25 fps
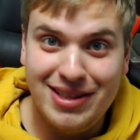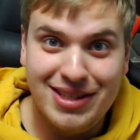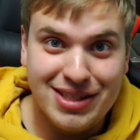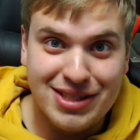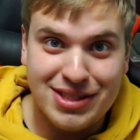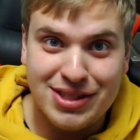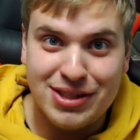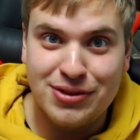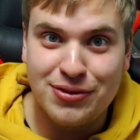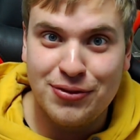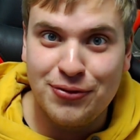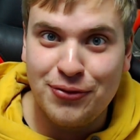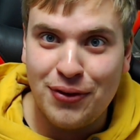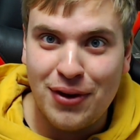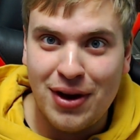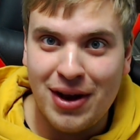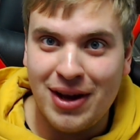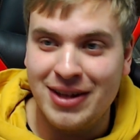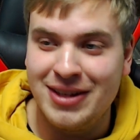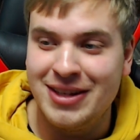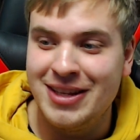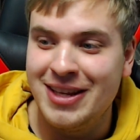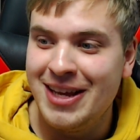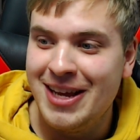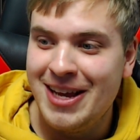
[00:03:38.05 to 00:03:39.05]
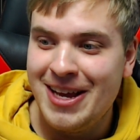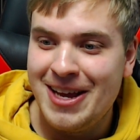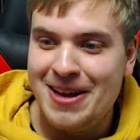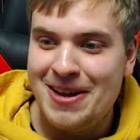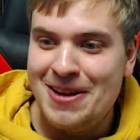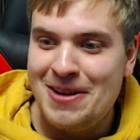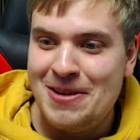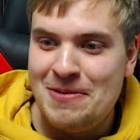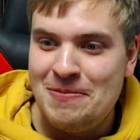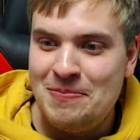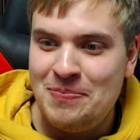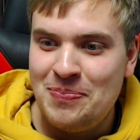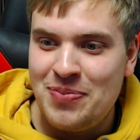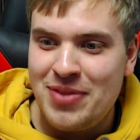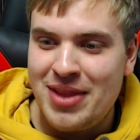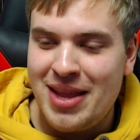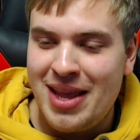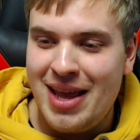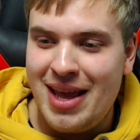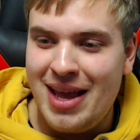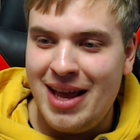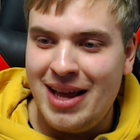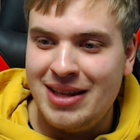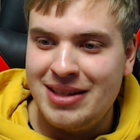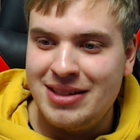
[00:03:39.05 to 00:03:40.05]
this is fun.
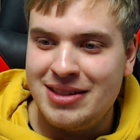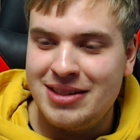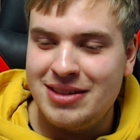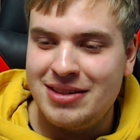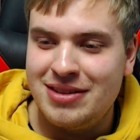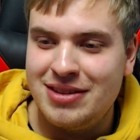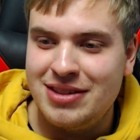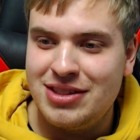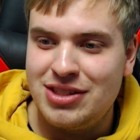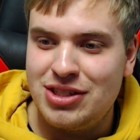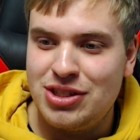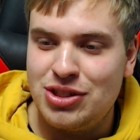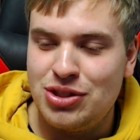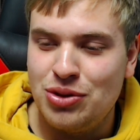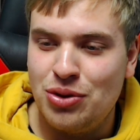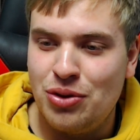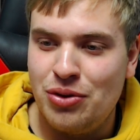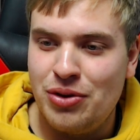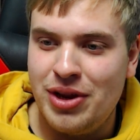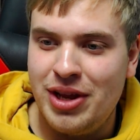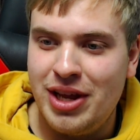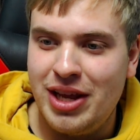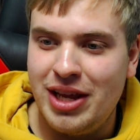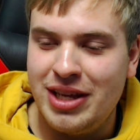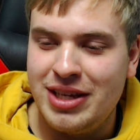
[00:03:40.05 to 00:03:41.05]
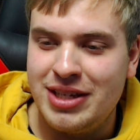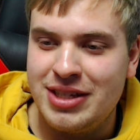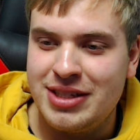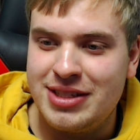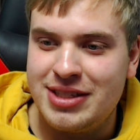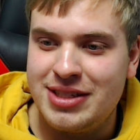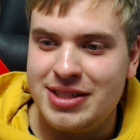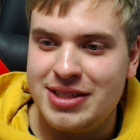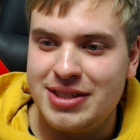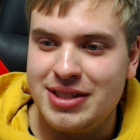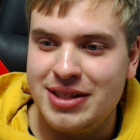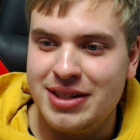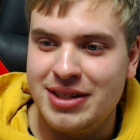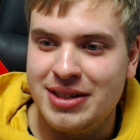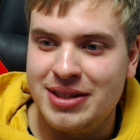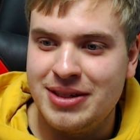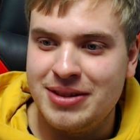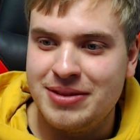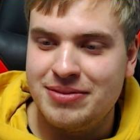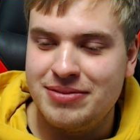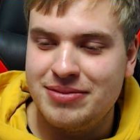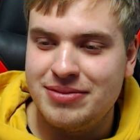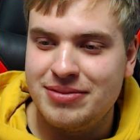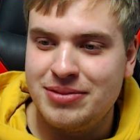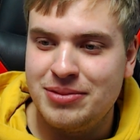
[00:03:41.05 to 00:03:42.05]
And this story is uh,
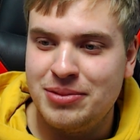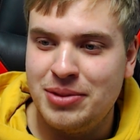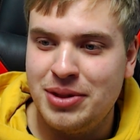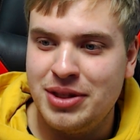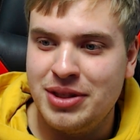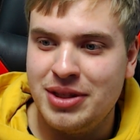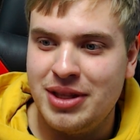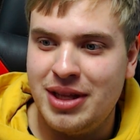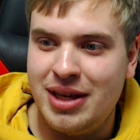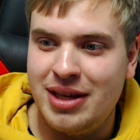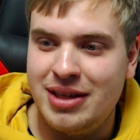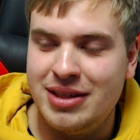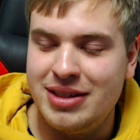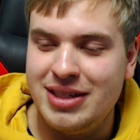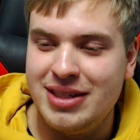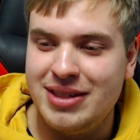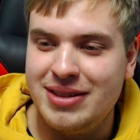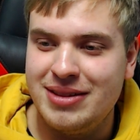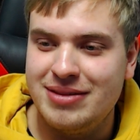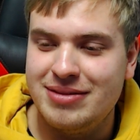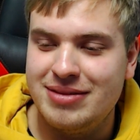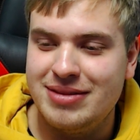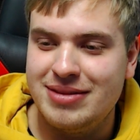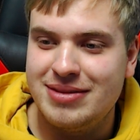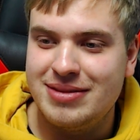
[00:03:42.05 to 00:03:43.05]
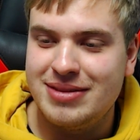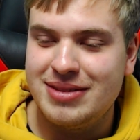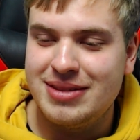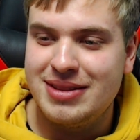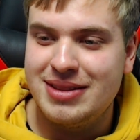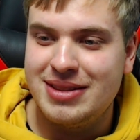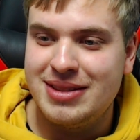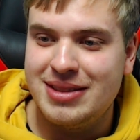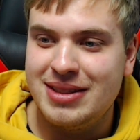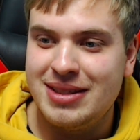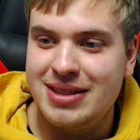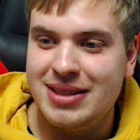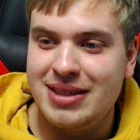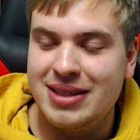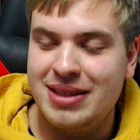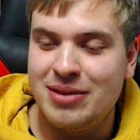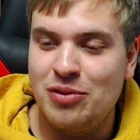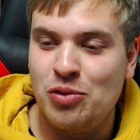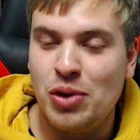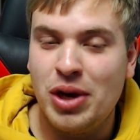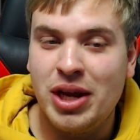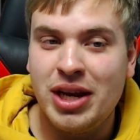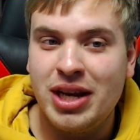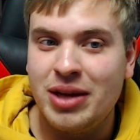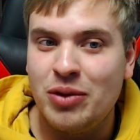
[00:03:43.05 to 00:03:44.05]
well. Uh,
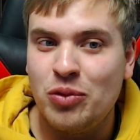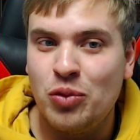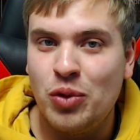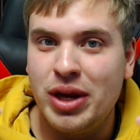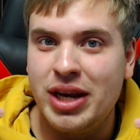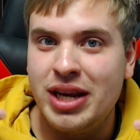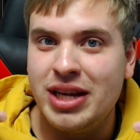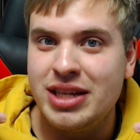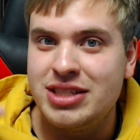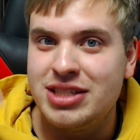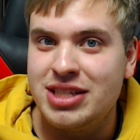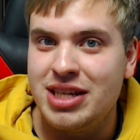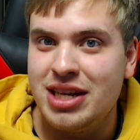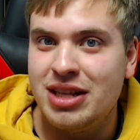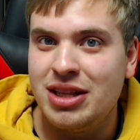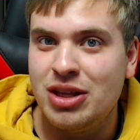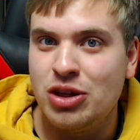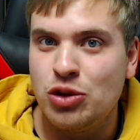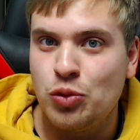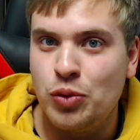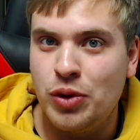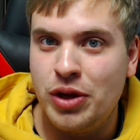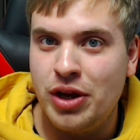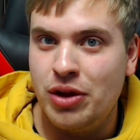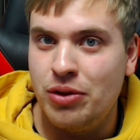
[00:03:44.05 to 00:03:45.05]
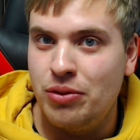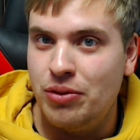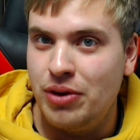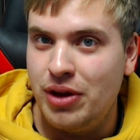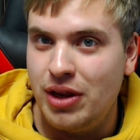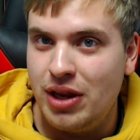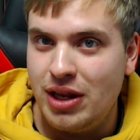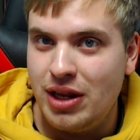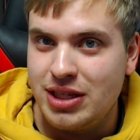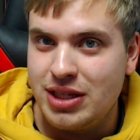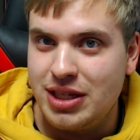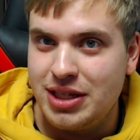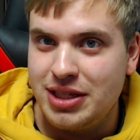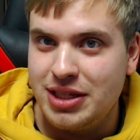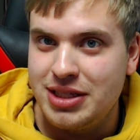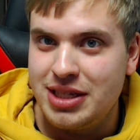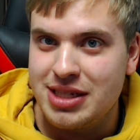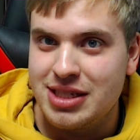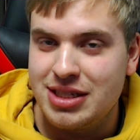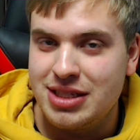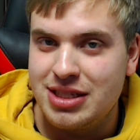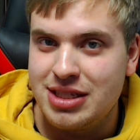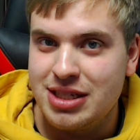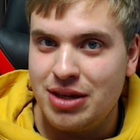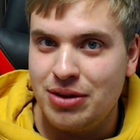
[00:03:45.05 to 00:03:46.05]
when I, when I tell it, when I read it, it
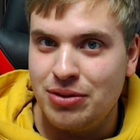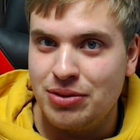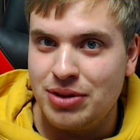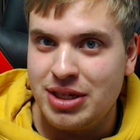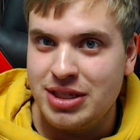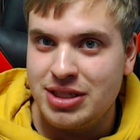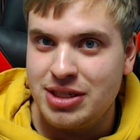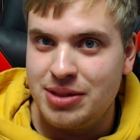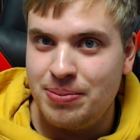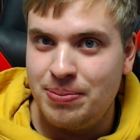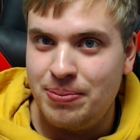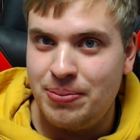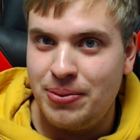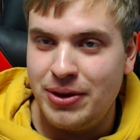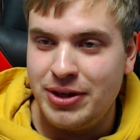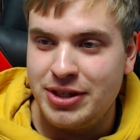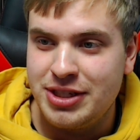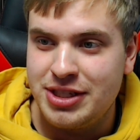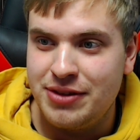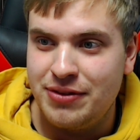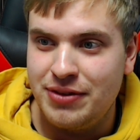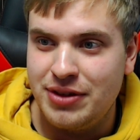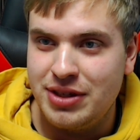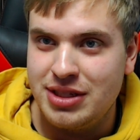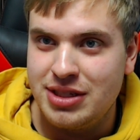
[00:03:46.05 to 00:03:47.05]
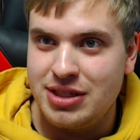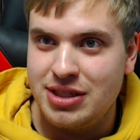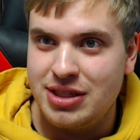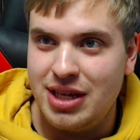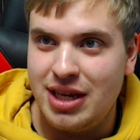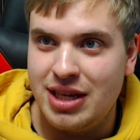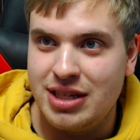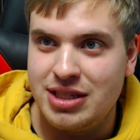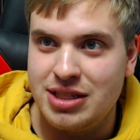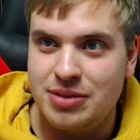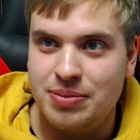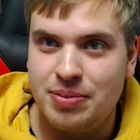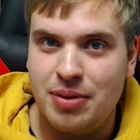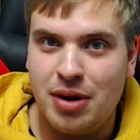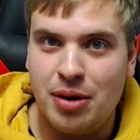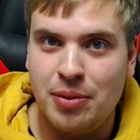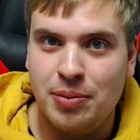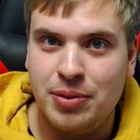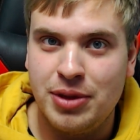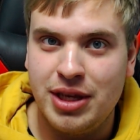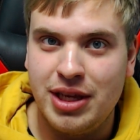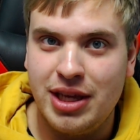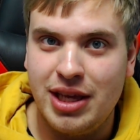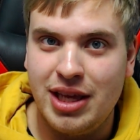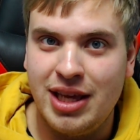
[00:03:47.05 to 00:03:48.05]
doesn't sound as impressive as, as it
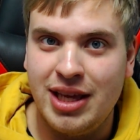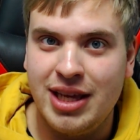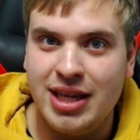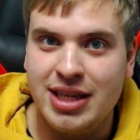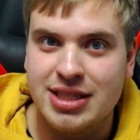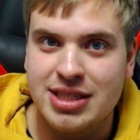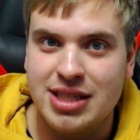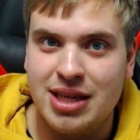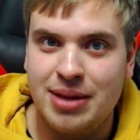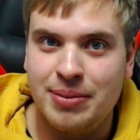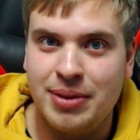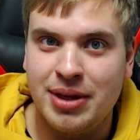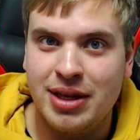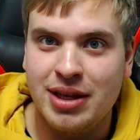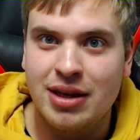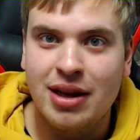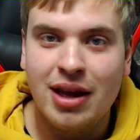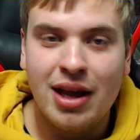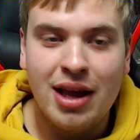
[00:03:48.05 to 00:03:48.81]
probably is. I mean,